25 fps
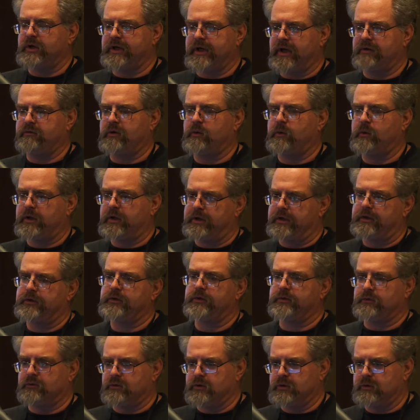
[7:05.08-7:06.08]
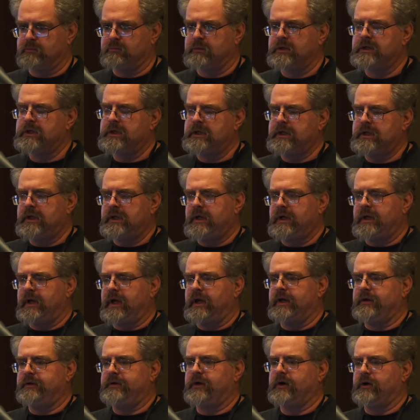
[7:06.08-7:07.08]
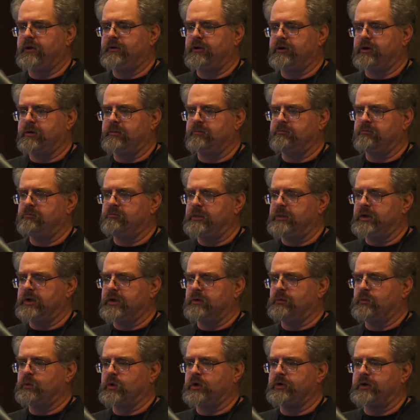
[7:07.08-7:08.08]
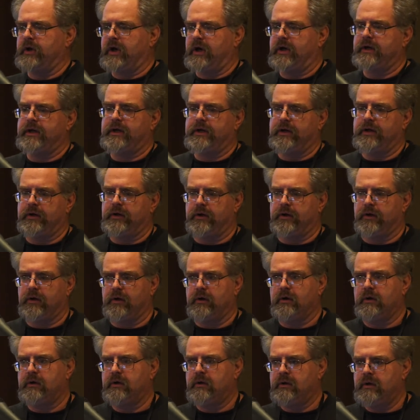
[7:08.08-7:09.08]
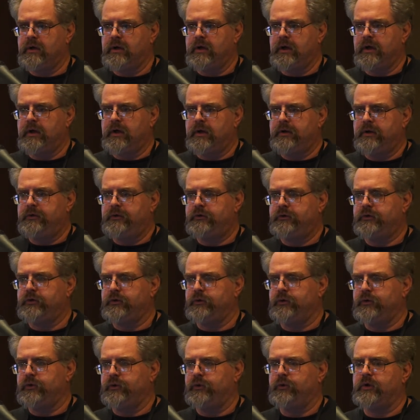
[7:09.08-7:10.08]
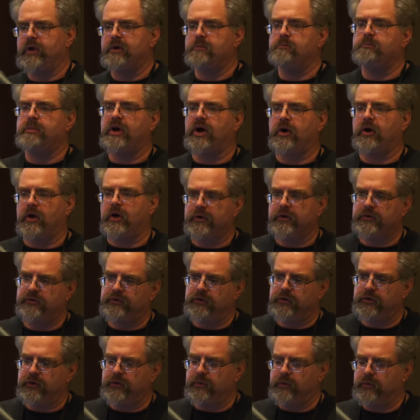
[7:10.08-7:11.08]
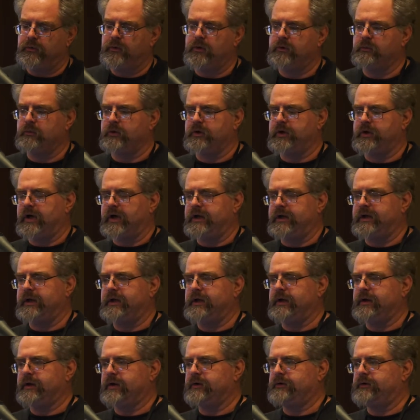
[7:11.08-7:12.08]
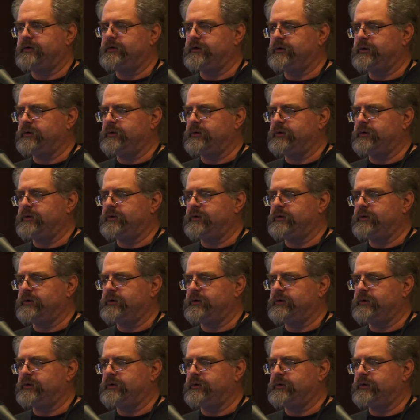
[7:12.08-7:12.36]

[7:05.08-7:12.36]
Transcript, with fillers: everyone into the room and tell them, you know, we're not here to embarrass you. We're not here to